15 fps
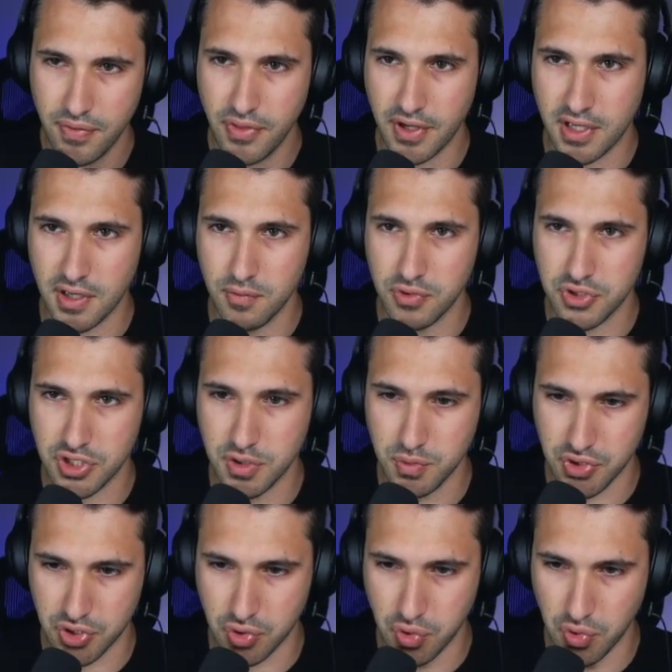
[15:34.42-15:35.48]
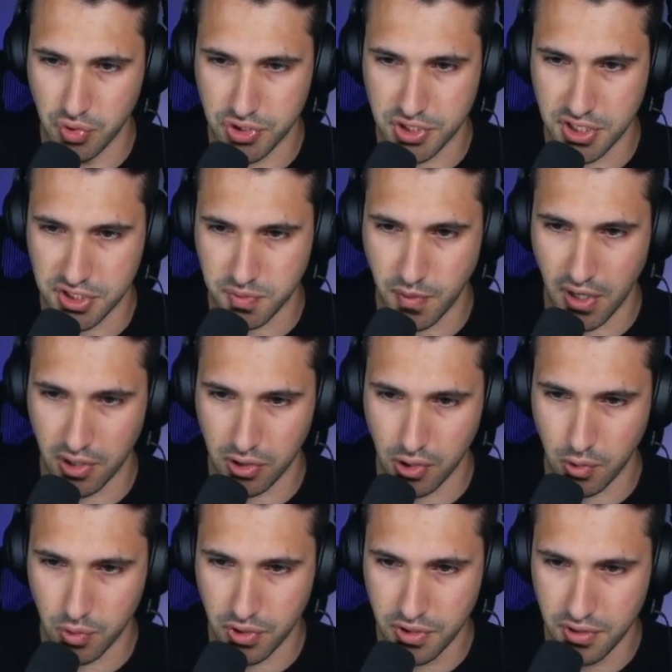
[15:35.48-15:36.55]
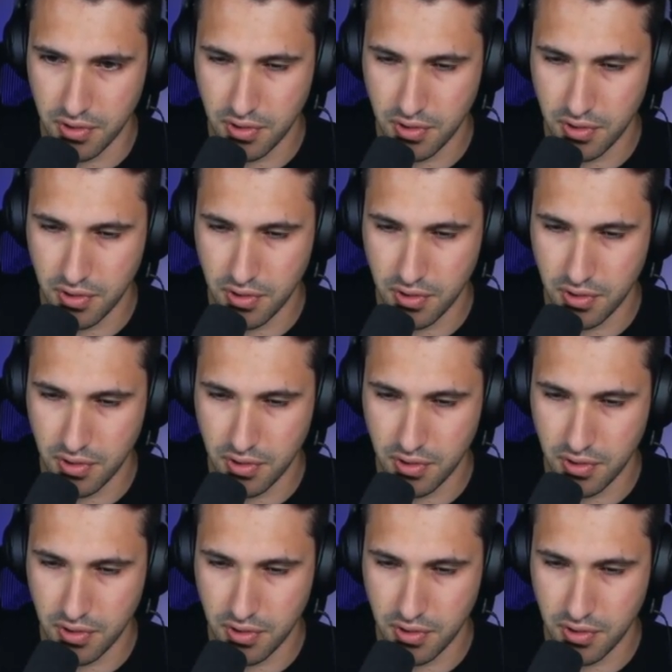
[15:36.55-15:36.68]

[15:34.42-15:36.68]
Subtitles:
Like, it was cool as this, but Alolan?